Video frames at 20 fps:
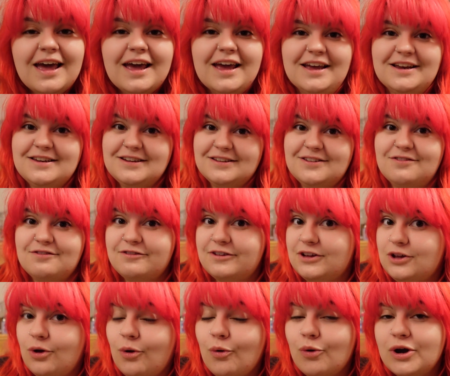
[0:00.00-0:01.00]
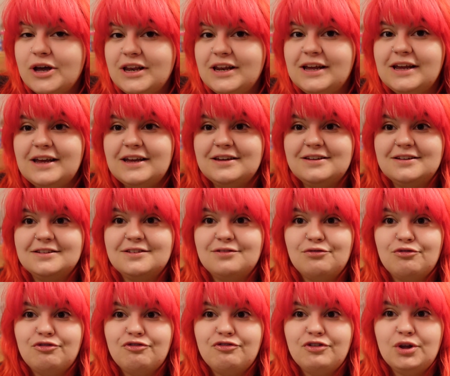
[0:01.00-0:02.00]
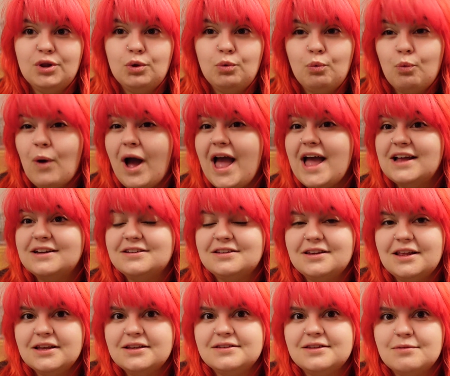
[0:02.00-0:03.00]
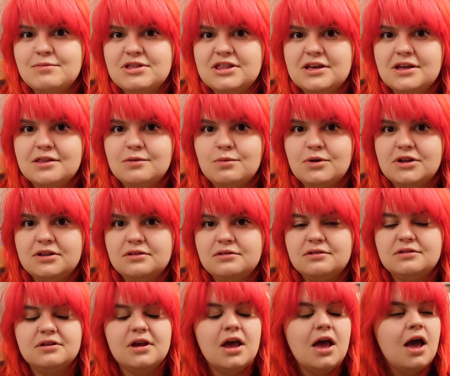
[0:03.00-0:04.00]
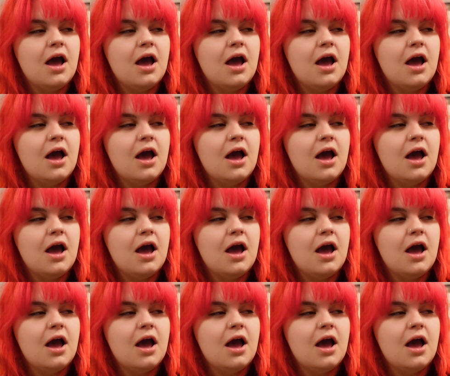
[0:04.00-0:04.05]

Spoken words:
It doesn't feel oily, it doesn't feel wet like some of the other ones.